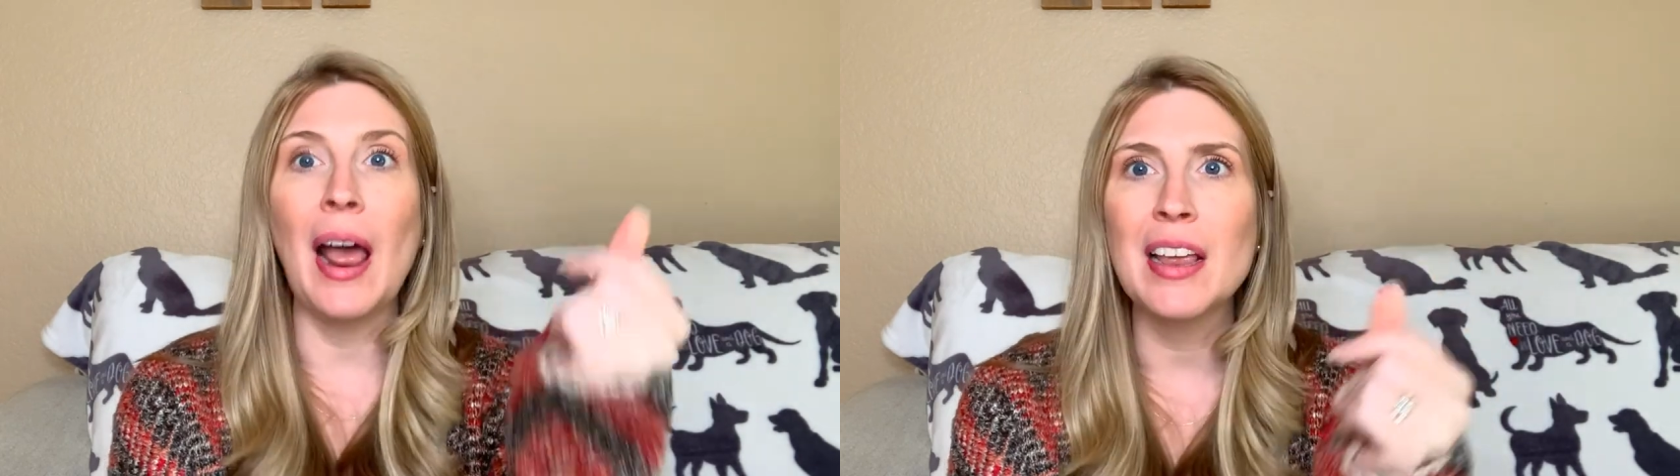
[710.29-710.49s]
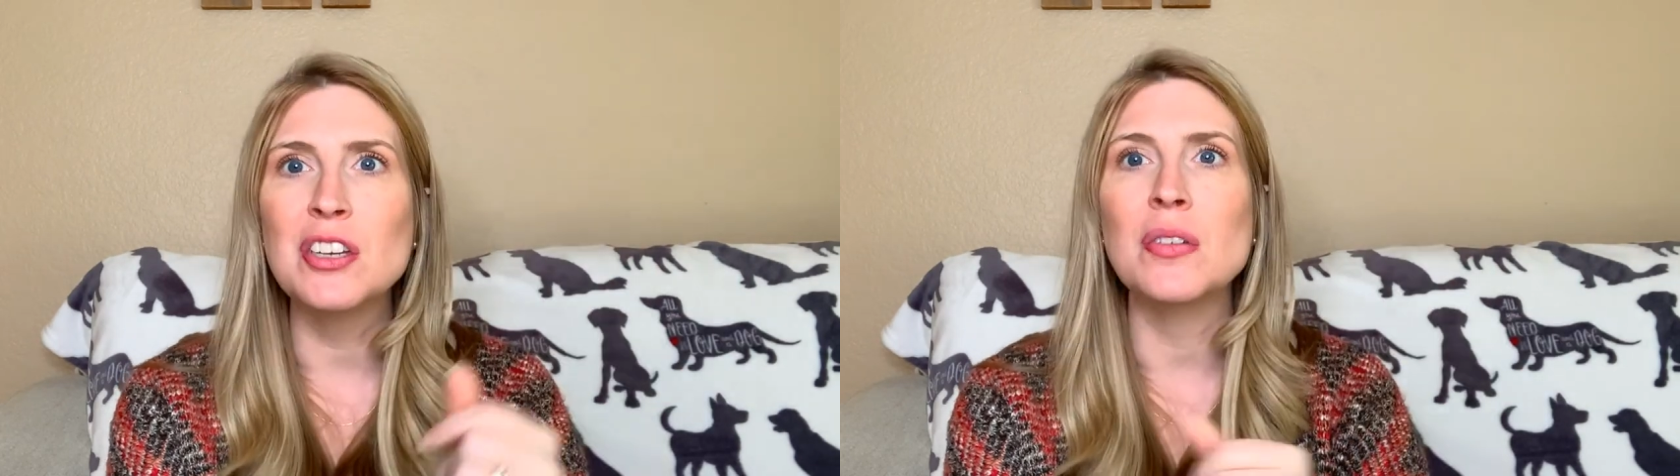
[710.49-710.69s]

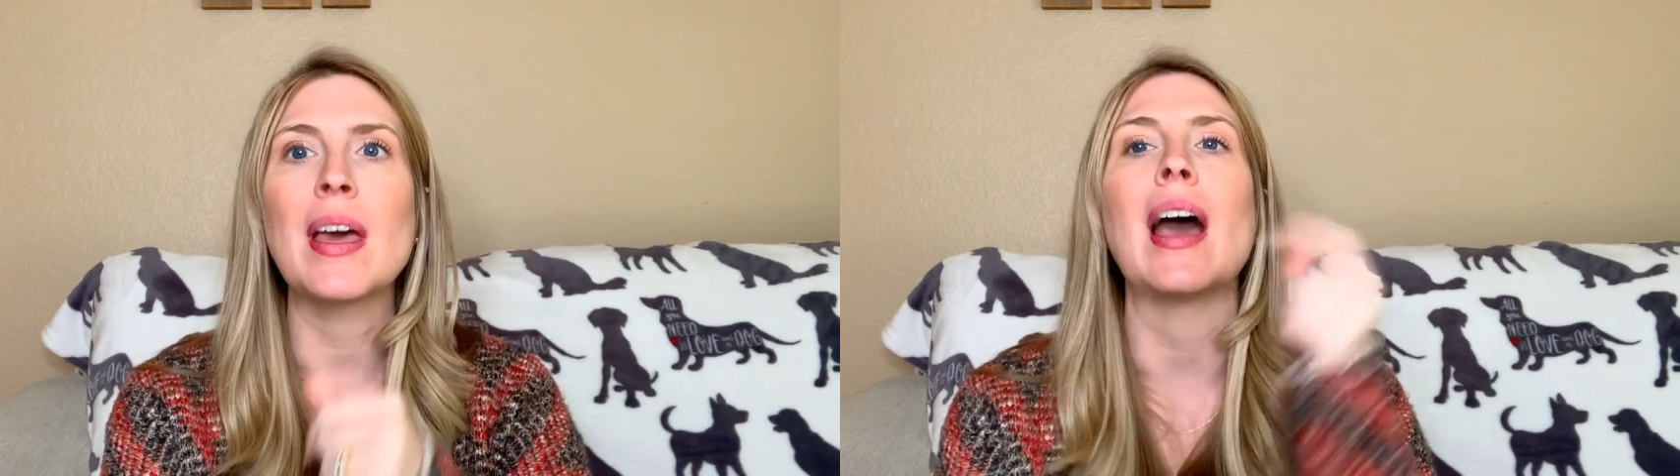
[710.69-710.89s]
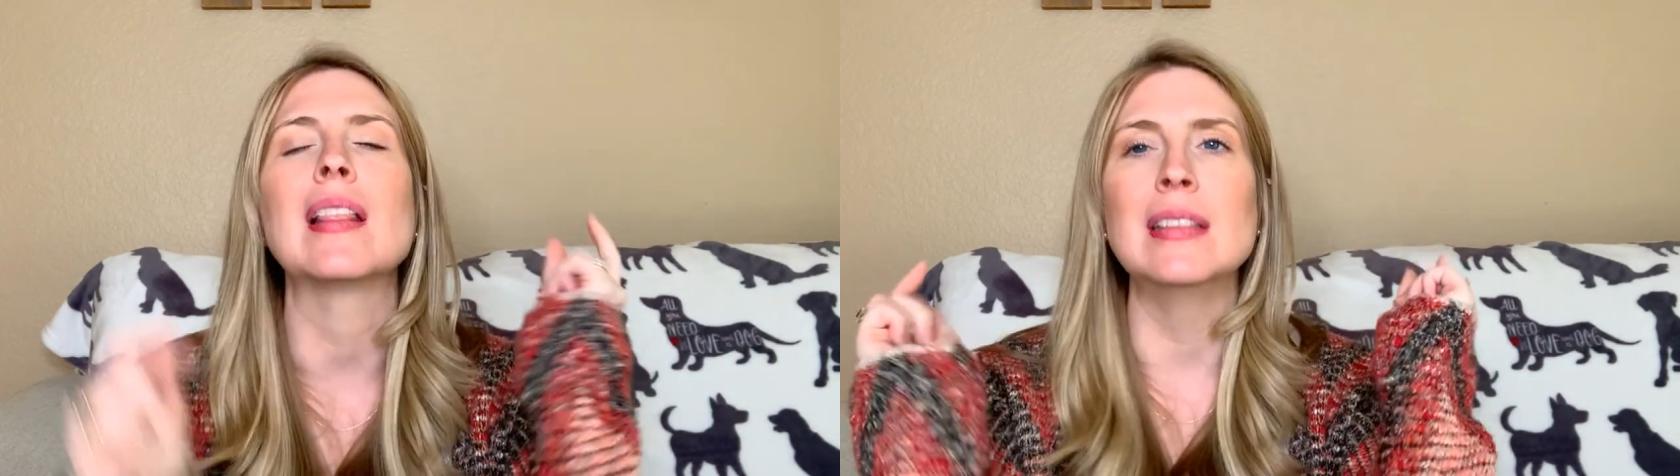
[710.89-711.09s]
I can do
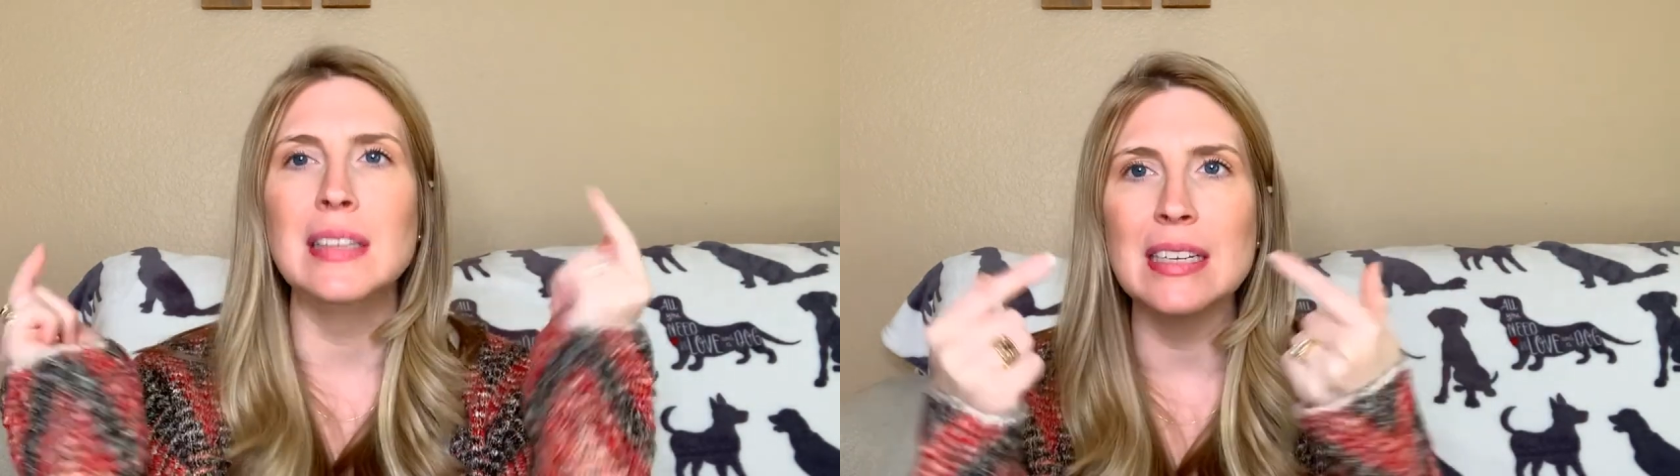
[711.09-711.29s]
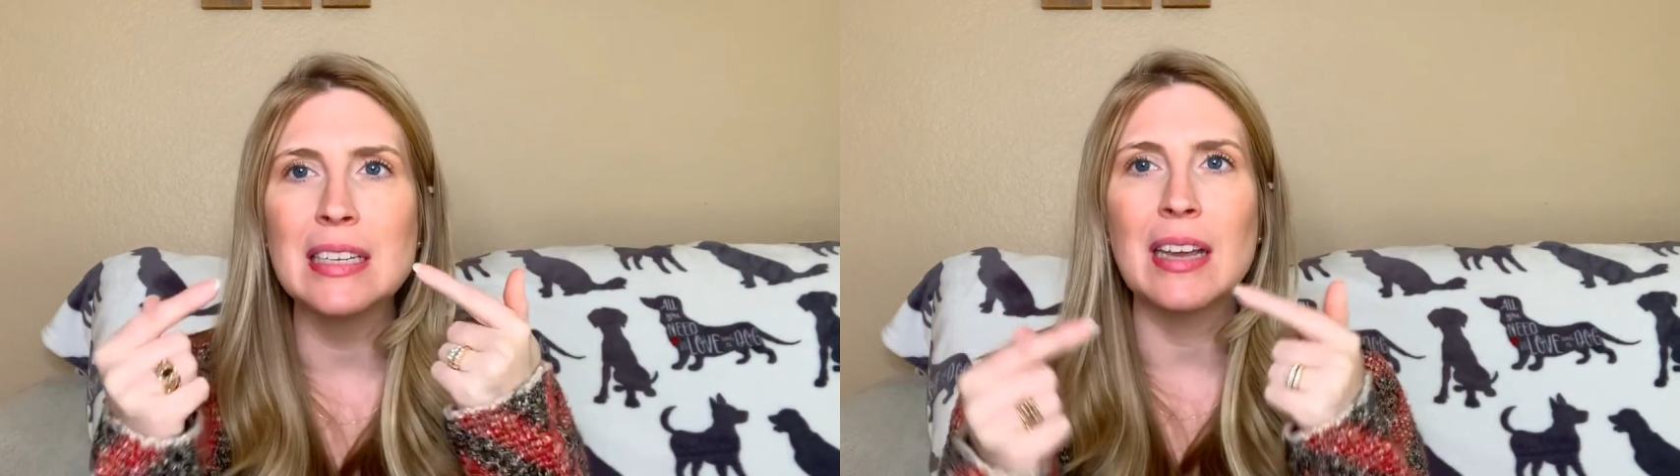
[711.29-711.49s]
that.
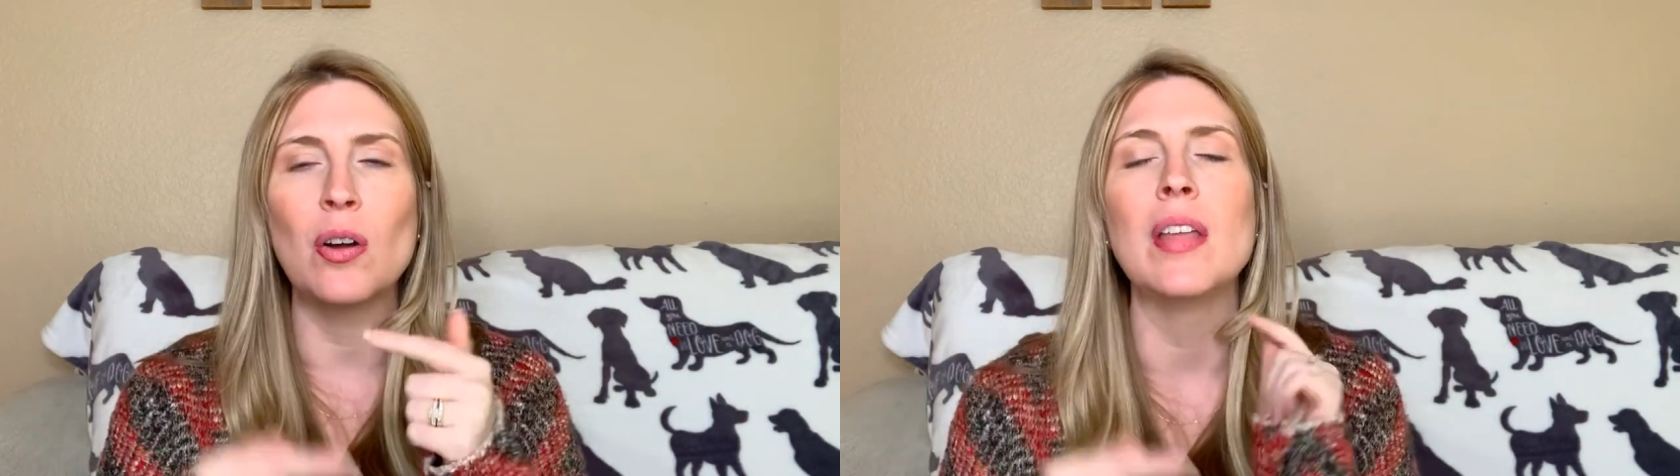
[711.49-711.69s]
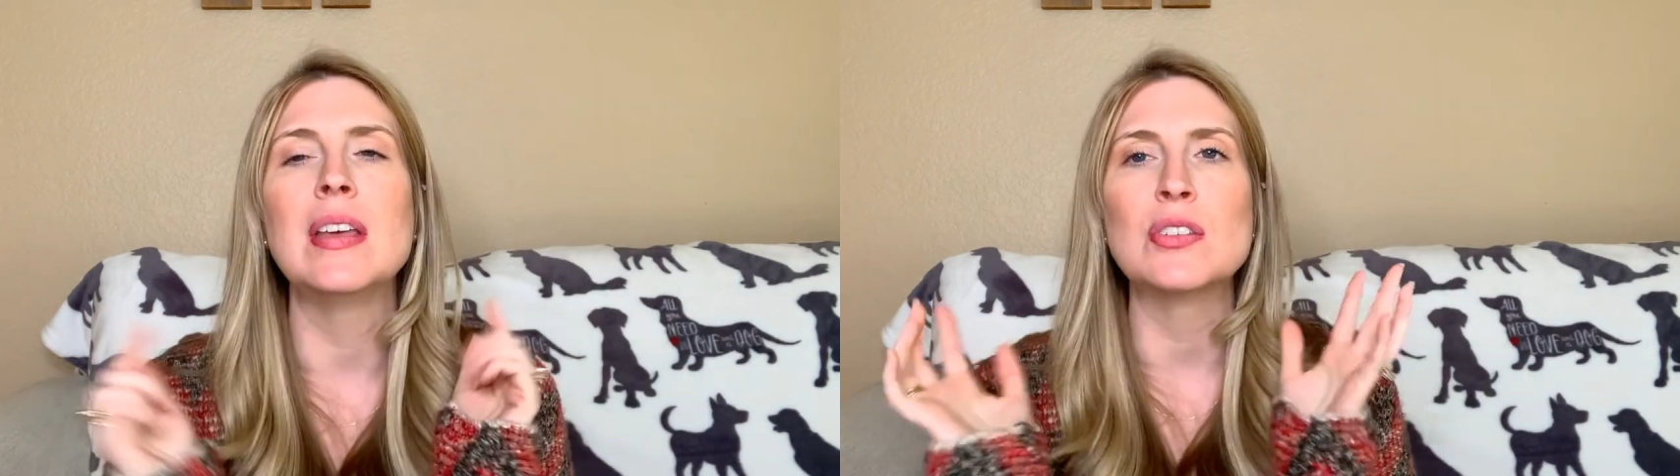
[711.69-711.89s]
Let's get
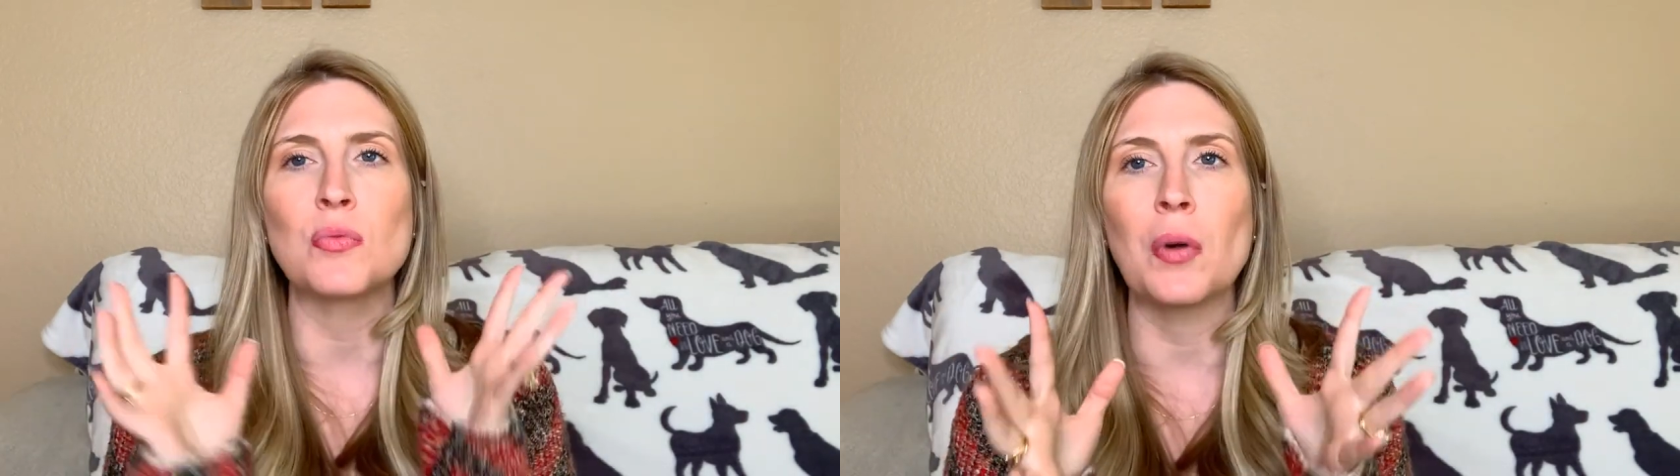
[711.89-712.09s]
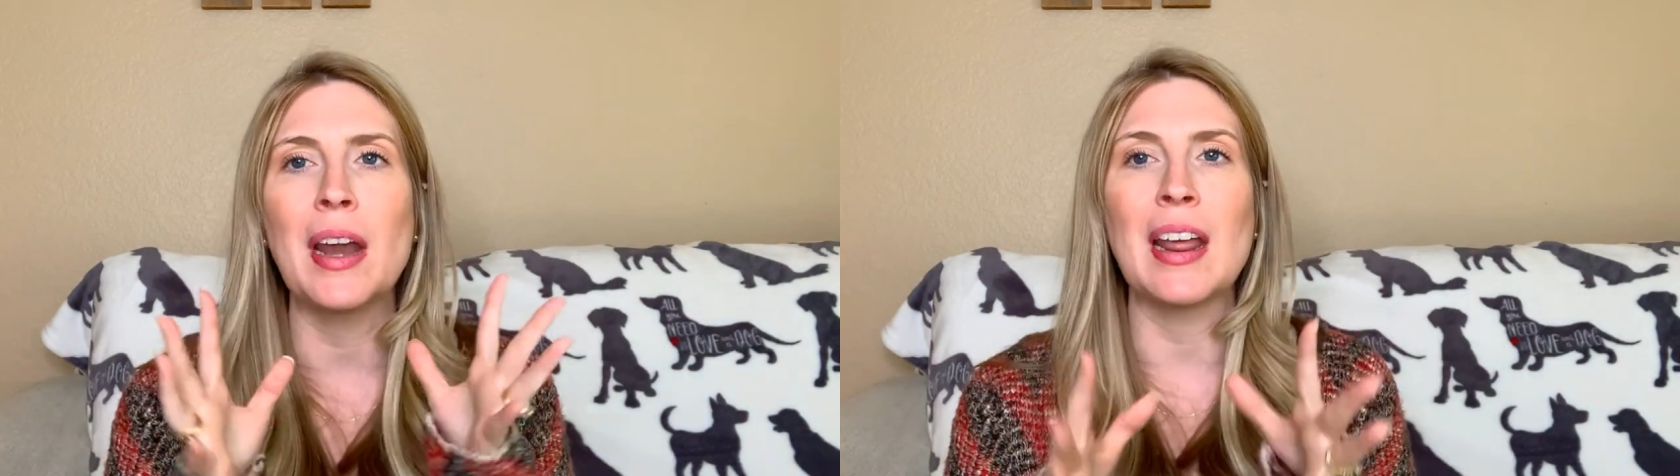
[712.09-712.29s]
on this
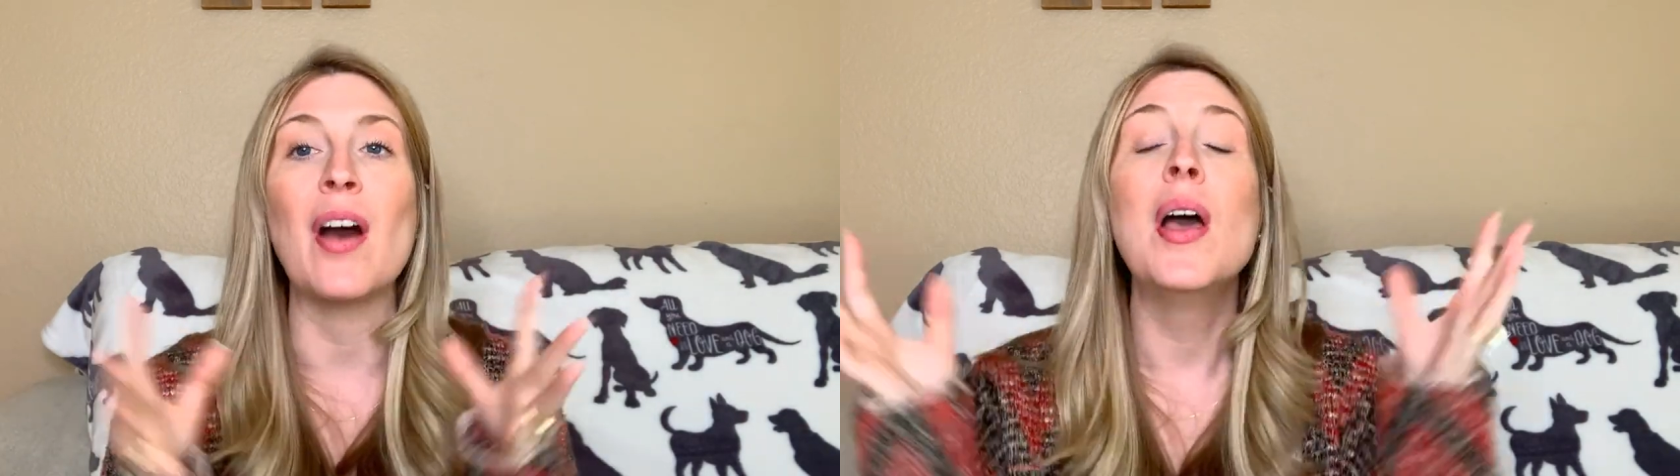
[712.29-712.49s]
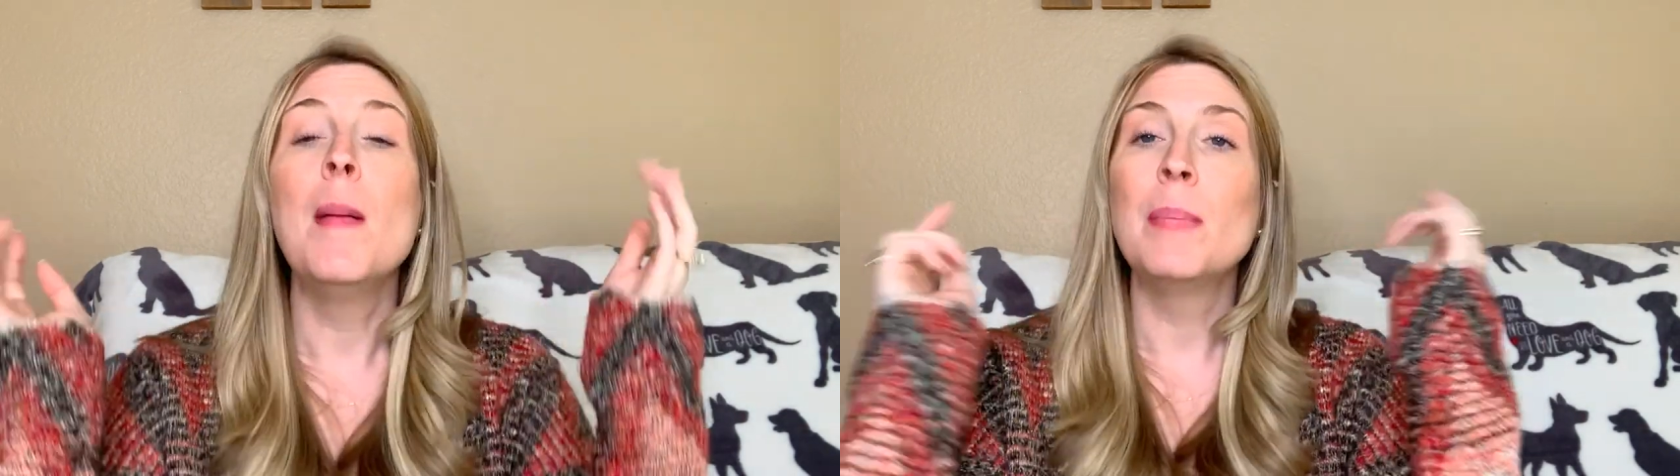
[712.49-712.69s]
right now.